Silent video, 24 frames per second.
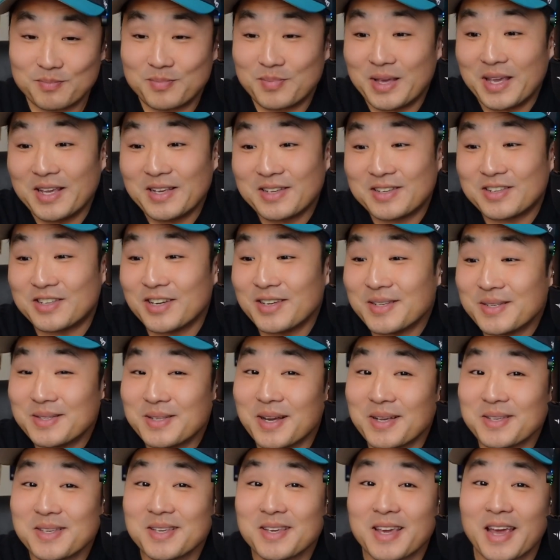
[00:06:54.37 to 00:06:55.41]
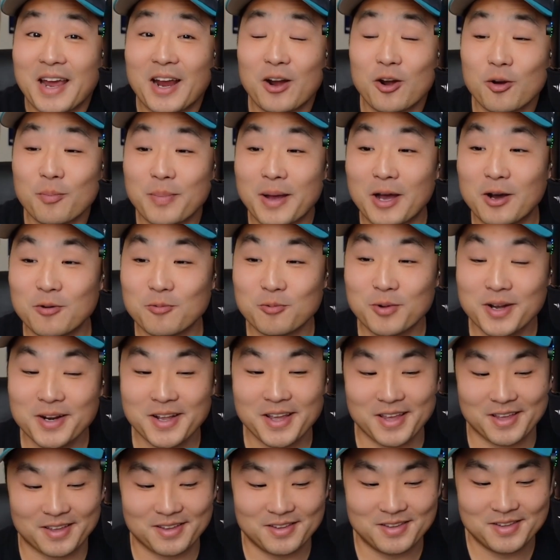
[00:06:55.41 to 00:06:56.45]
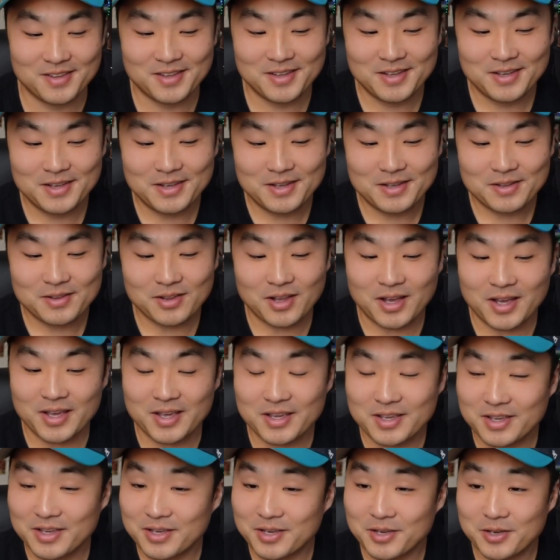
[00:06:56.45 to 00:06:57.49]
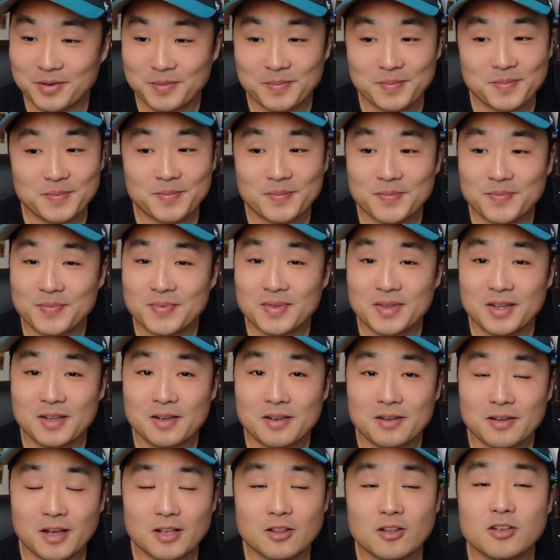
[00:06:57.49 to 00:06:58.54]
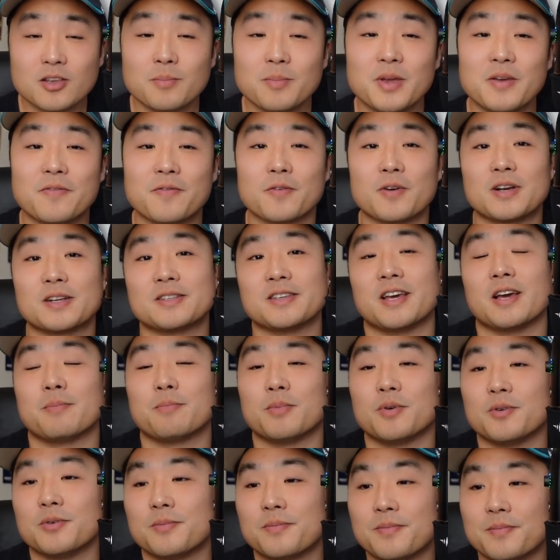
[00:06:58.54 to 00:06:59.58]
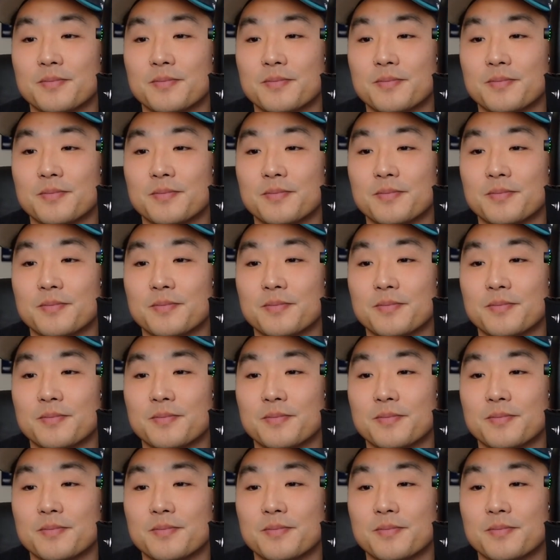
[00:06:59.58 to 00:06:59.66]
he just doesn't care about winning. Like look at me, for example.